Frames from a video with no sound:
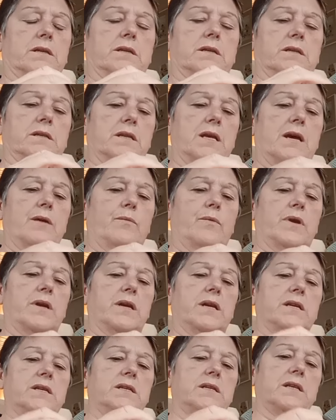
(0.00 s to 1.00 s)
Because that went
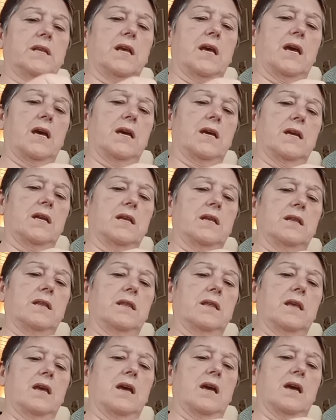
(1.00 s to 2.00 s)
into that, and
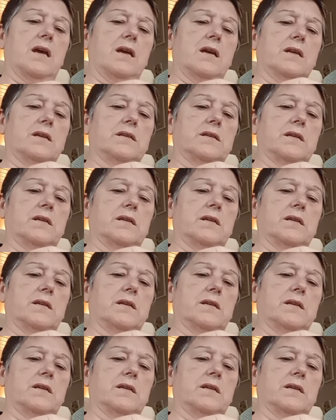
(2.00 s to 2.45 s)
that